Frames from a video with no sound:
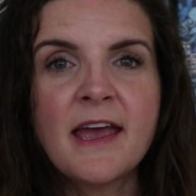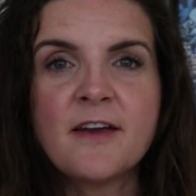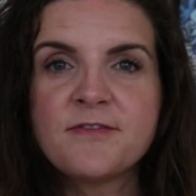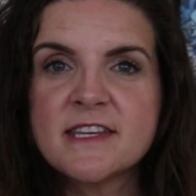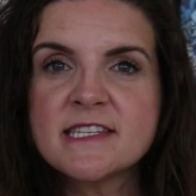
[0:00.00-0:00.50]

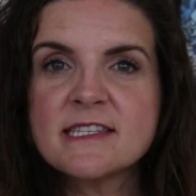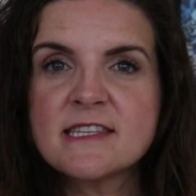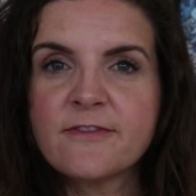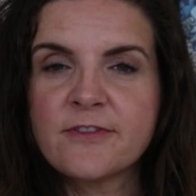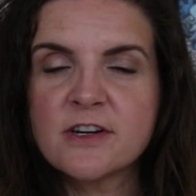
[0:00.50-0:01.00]
If this is
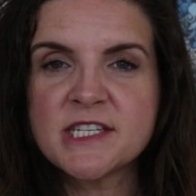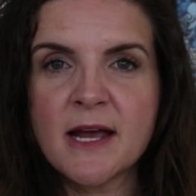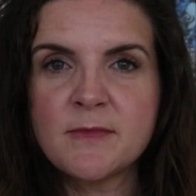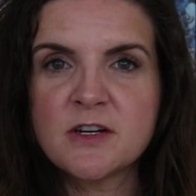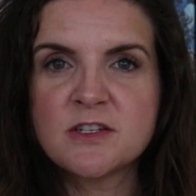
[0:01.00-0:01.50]
the first
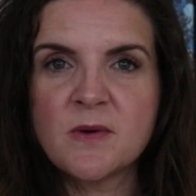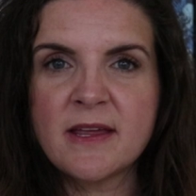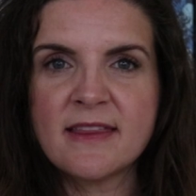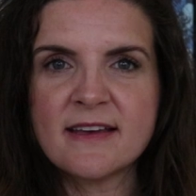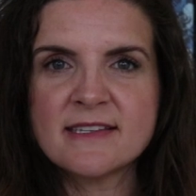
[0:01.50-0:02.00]
time you're
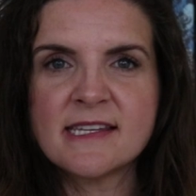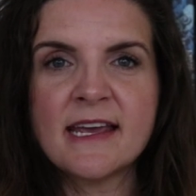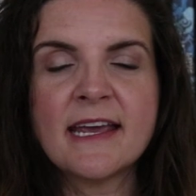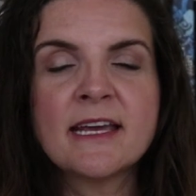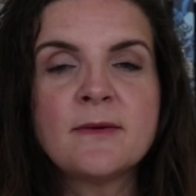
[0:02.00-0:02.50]
doing this,
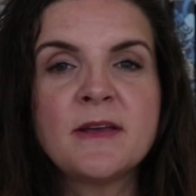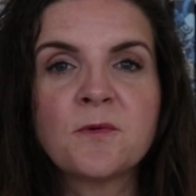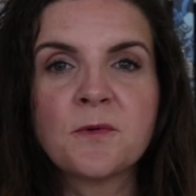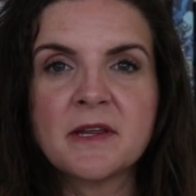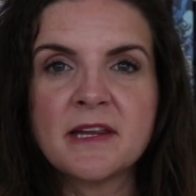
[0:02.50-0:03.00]
it can be
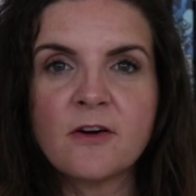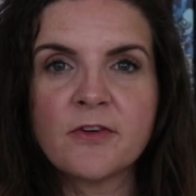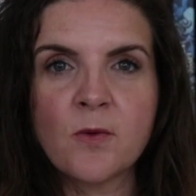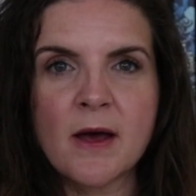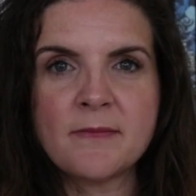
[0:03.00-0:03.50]
really
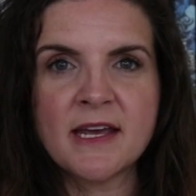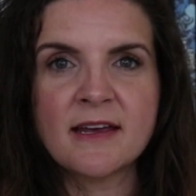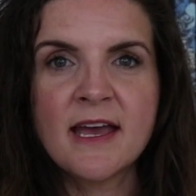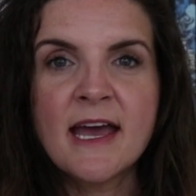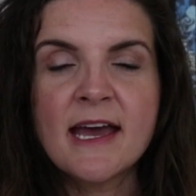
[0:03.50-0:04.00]

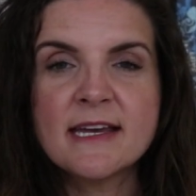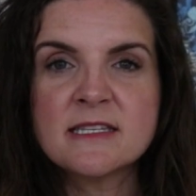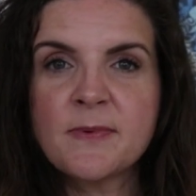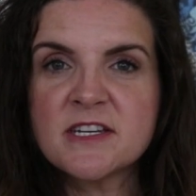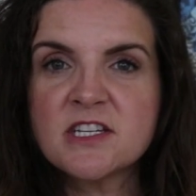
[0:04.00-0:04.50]
overwhelming,
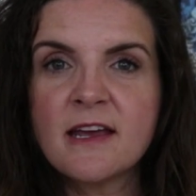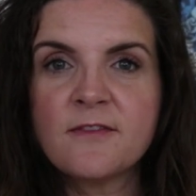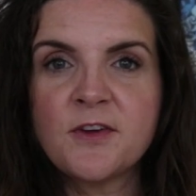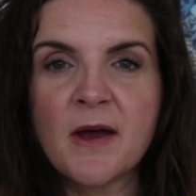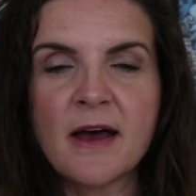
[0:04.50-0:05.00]
especially
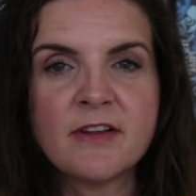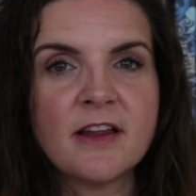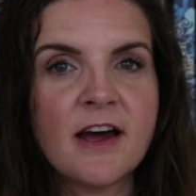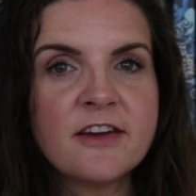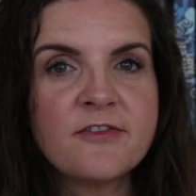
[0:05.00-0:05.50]
if you have a
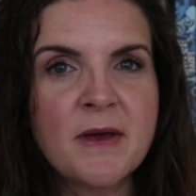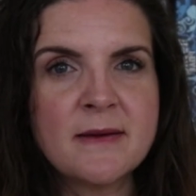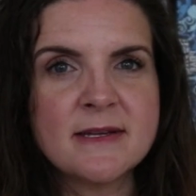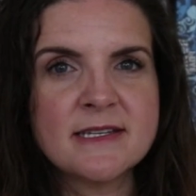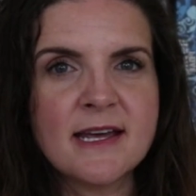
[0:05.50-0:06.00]
lot of
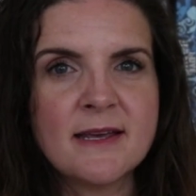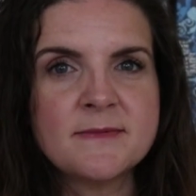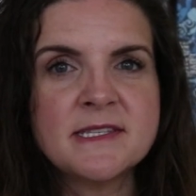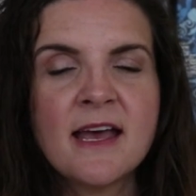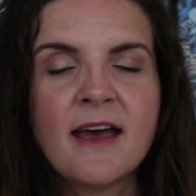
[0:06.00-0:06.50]
payment
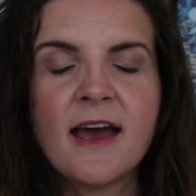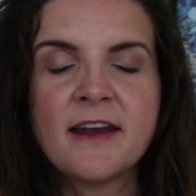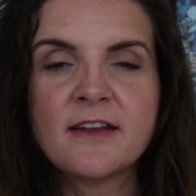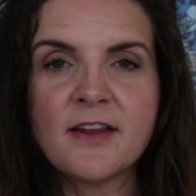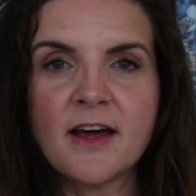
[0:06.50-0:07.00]
types
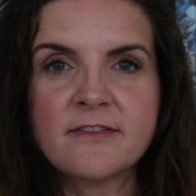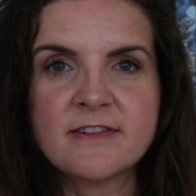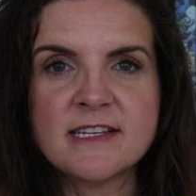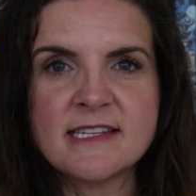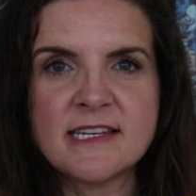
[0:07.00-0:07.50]
and a lot
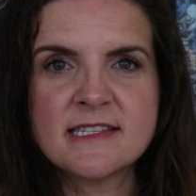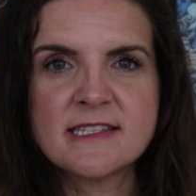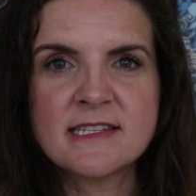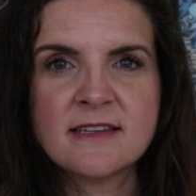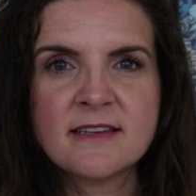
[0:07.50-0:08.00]
of
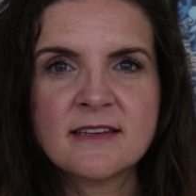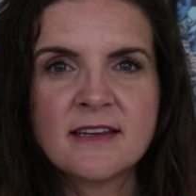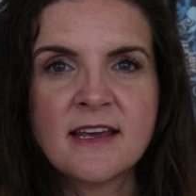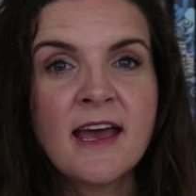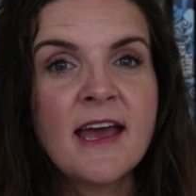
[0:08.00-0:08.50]
receipts.
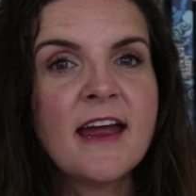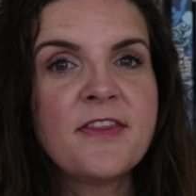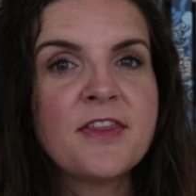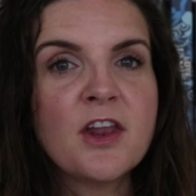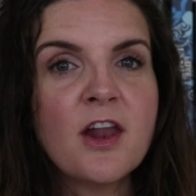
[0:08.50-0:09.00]

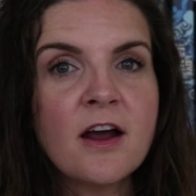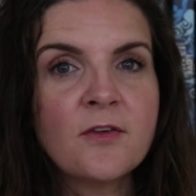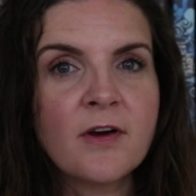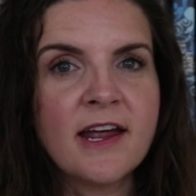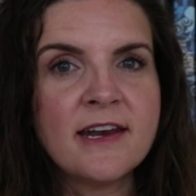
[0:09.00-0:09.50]
In the
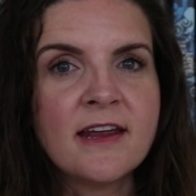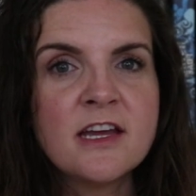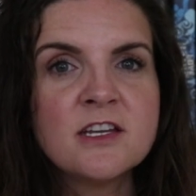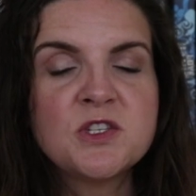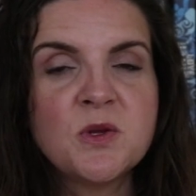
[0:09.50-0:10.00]
long run,
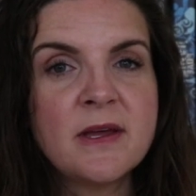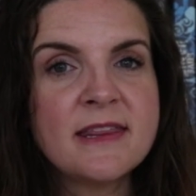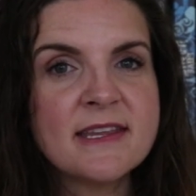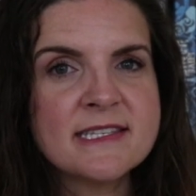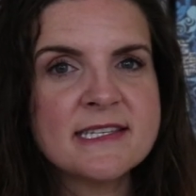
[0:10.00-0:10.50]

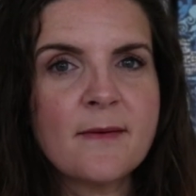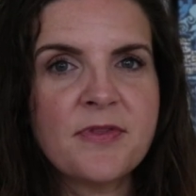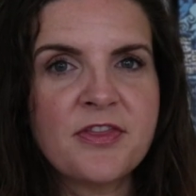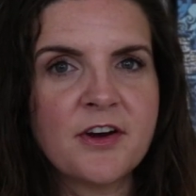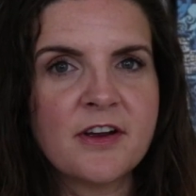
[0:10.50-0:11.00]
doing this
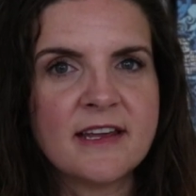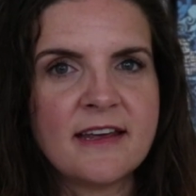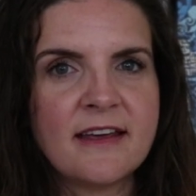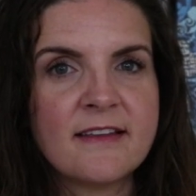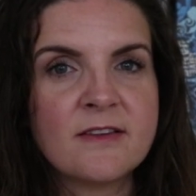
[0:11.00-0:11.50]
step
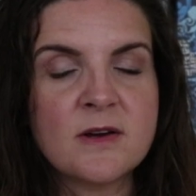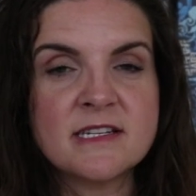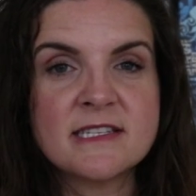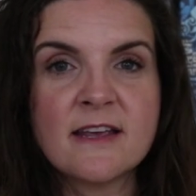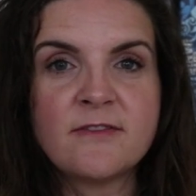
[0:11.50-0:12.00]
thoroughly is going
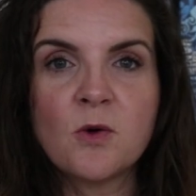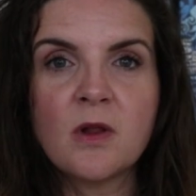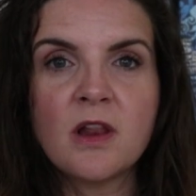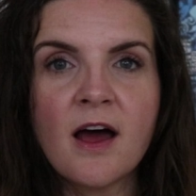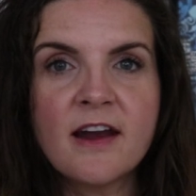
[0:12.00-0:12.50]
to save you
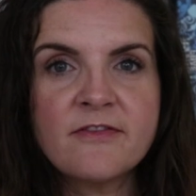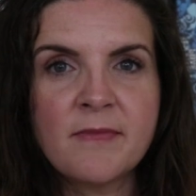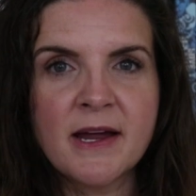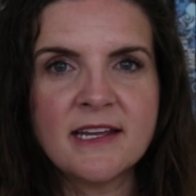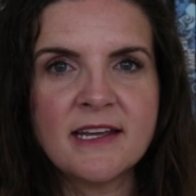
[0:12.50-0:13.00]
a lot of
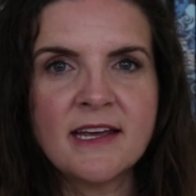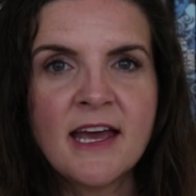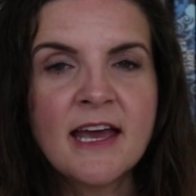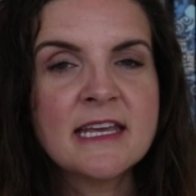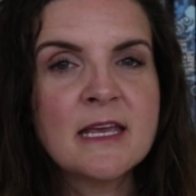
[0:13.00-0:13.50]

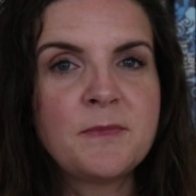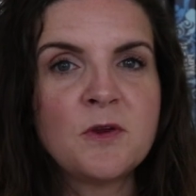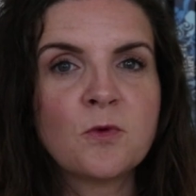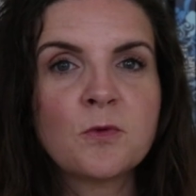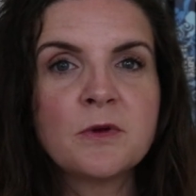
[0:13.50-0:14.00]
money, keep
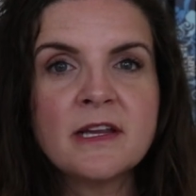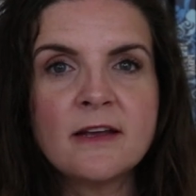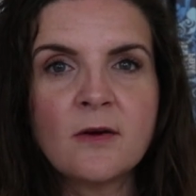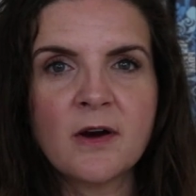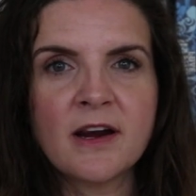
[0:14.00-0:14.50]
you
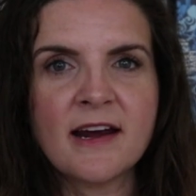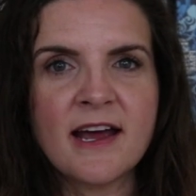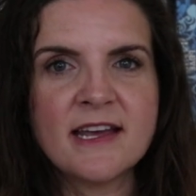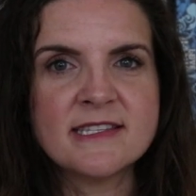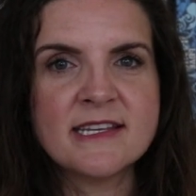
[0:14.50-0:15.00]
really
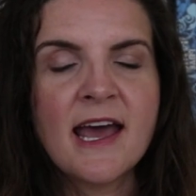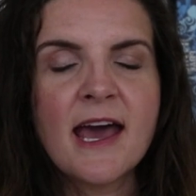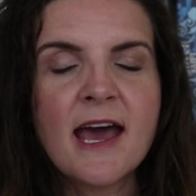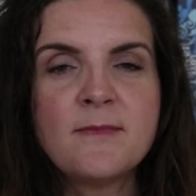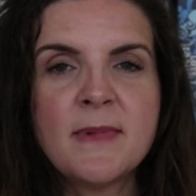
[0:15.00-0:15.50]
organized,
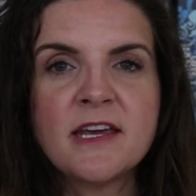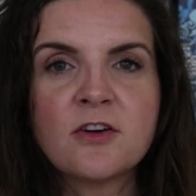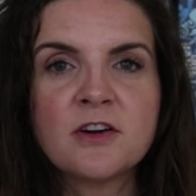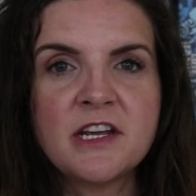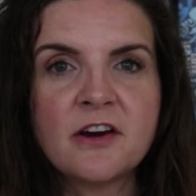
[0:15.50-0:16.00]
and make
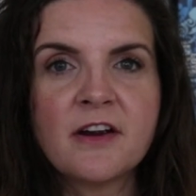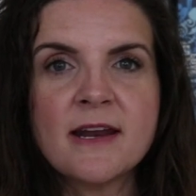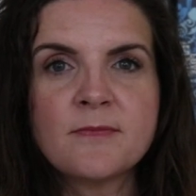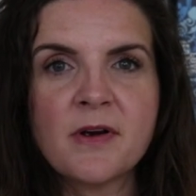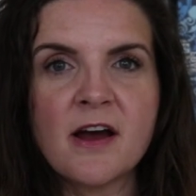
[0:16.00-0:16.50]
your
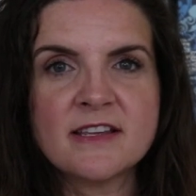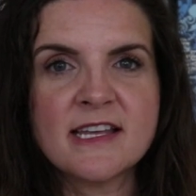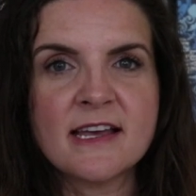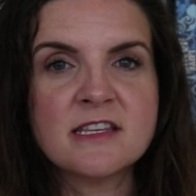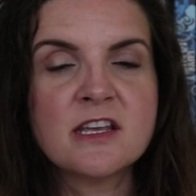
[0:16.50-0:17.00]
year-end
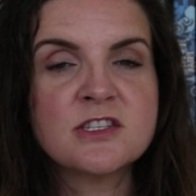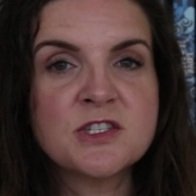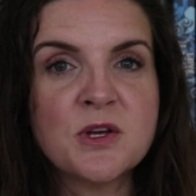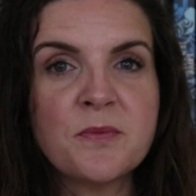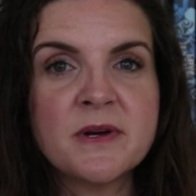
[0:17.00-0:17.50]
process
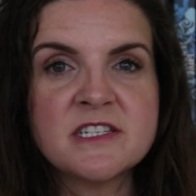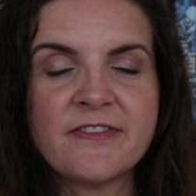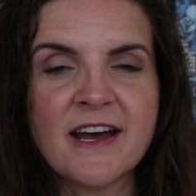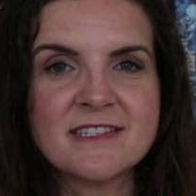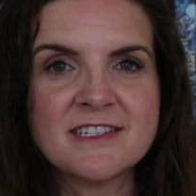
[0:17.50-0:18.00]
so much
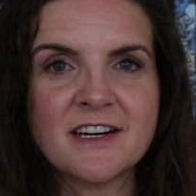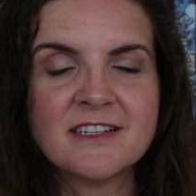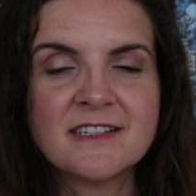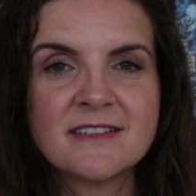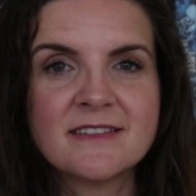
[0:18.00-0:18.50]
faster.